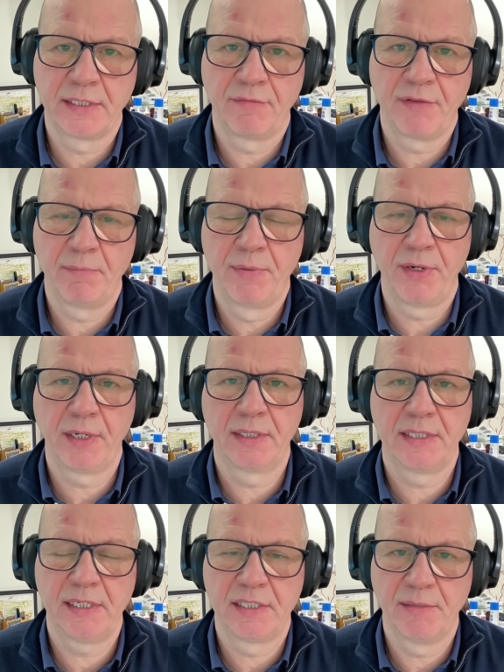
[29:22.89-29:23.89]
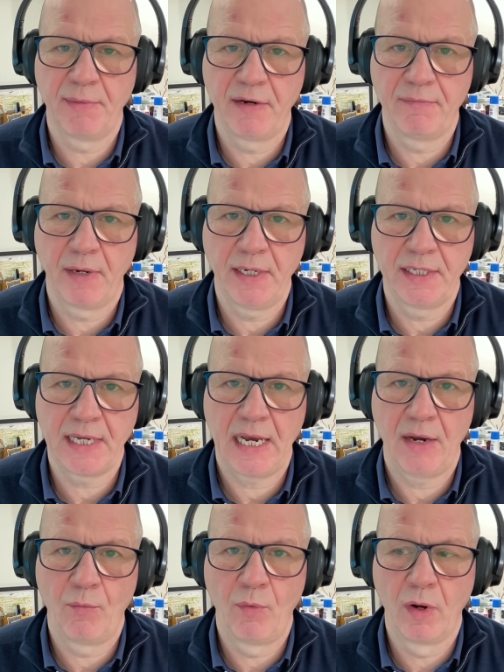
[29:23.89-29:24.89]
if they're putting a decent amount of money
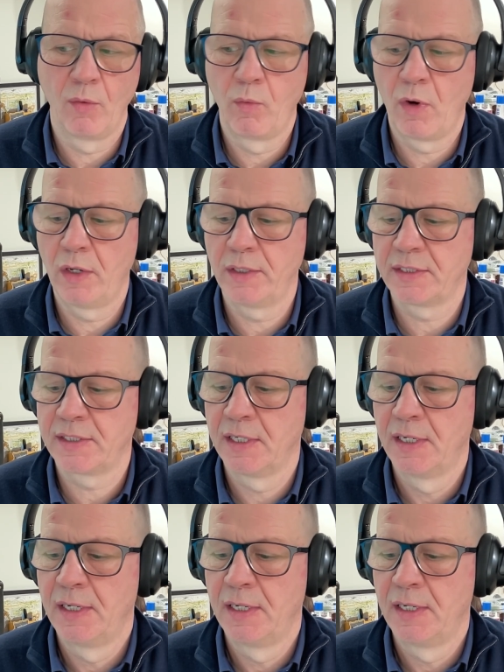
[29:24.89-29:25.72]
down, will want